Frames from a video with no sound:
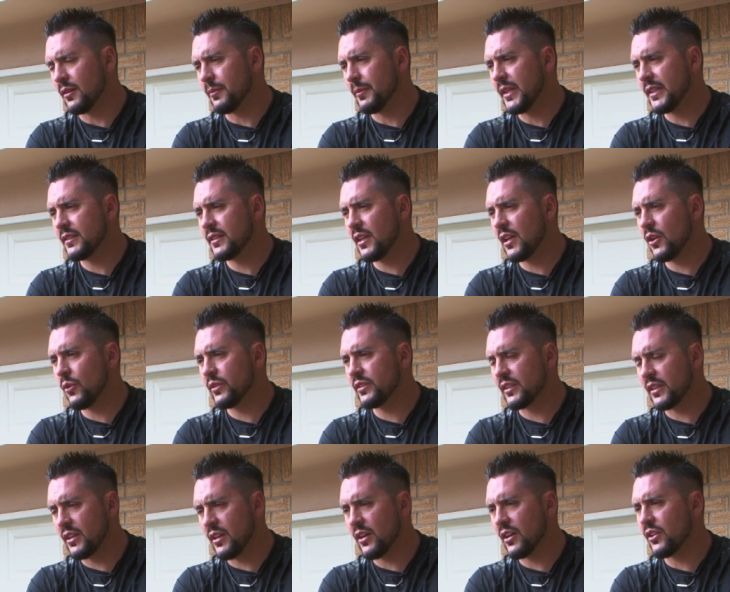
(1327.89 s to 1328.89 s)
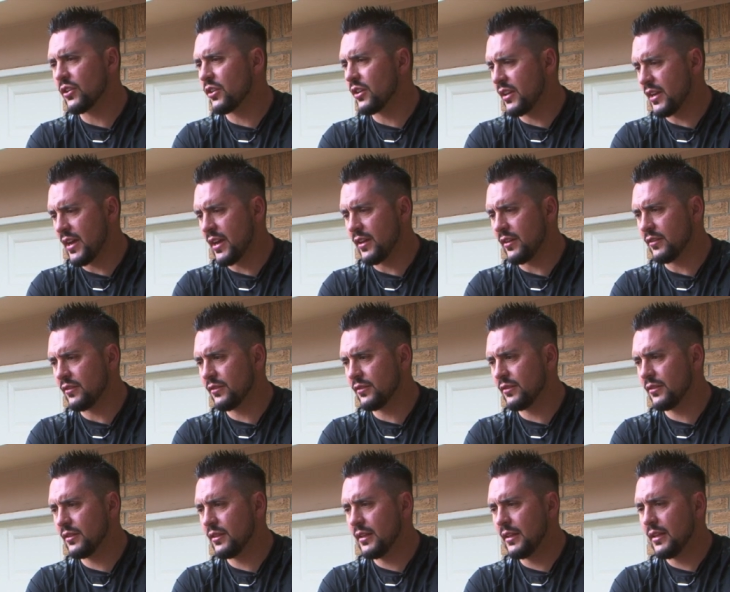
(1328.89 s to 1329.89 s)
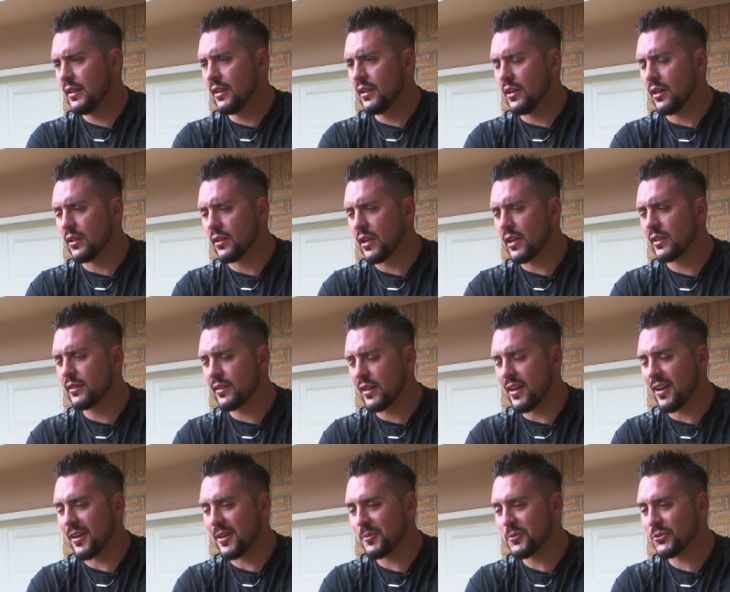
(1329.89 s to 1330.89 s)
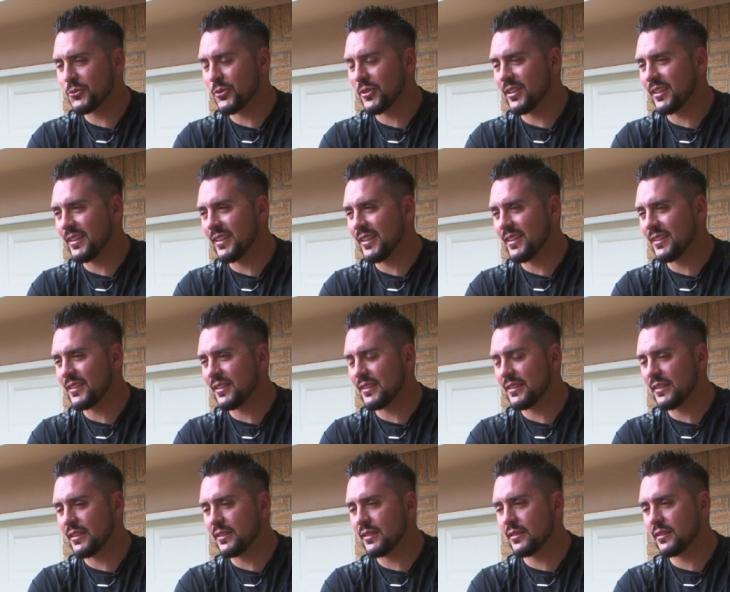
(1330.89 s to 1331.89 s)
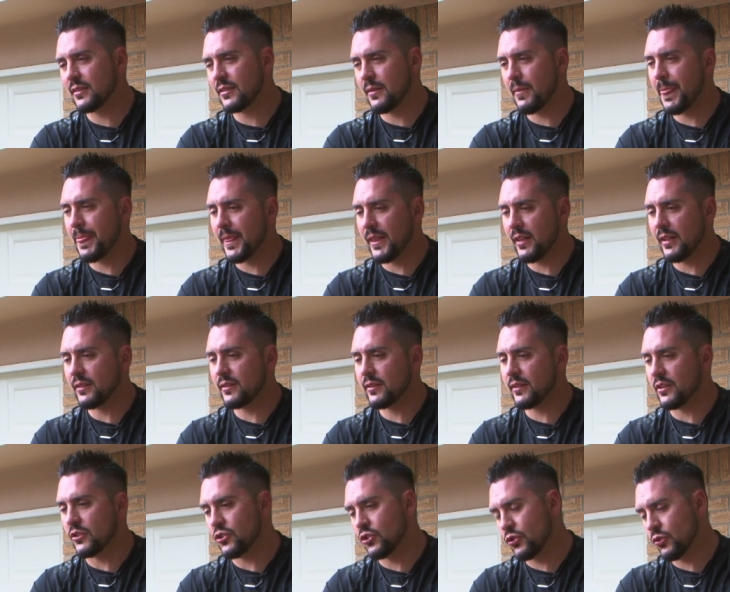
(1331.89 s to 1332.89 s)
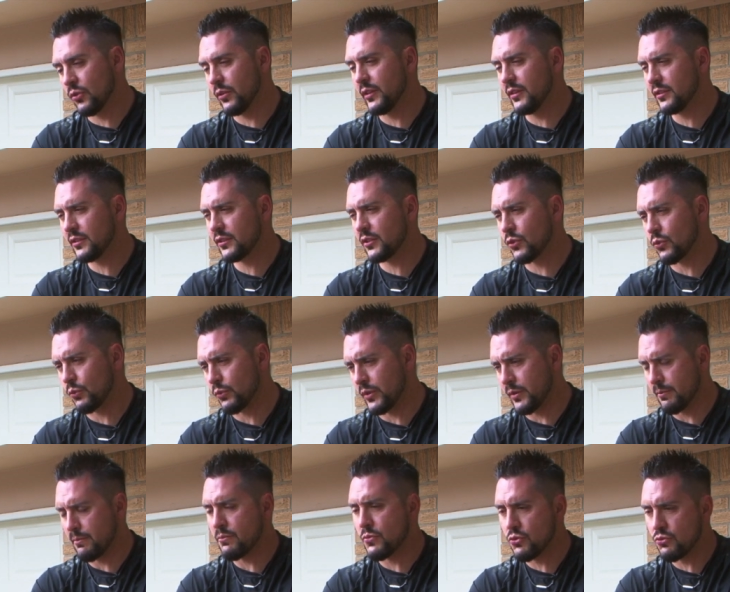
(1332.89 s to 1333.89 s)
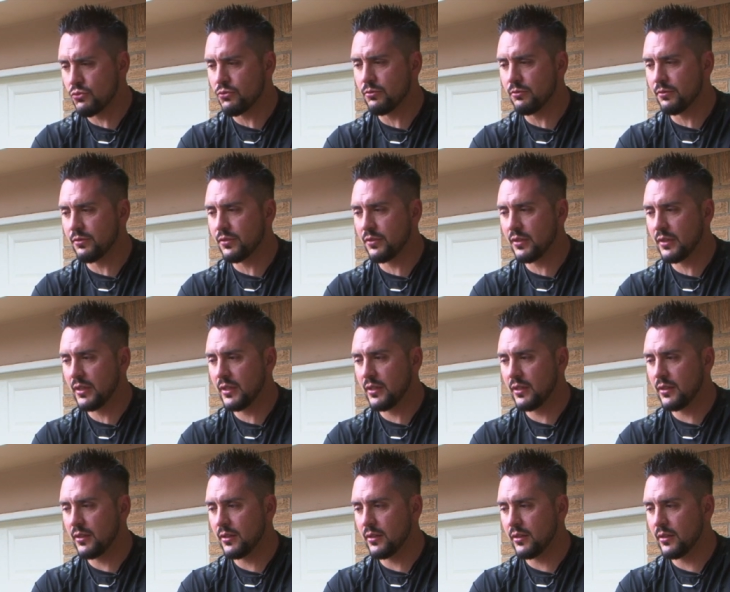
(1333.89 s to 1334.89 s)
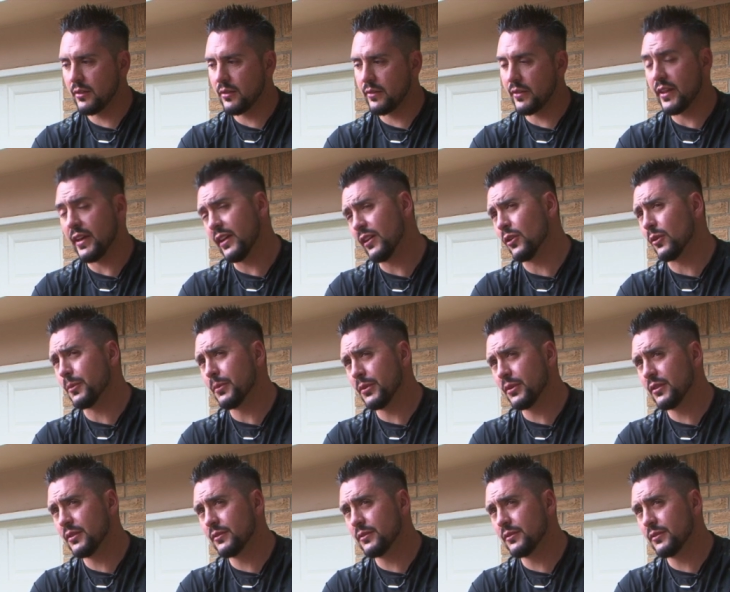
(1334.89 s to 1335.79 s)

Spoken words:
It's not always a gun or a knife. A lot of times what it is it's the choice to remove the help.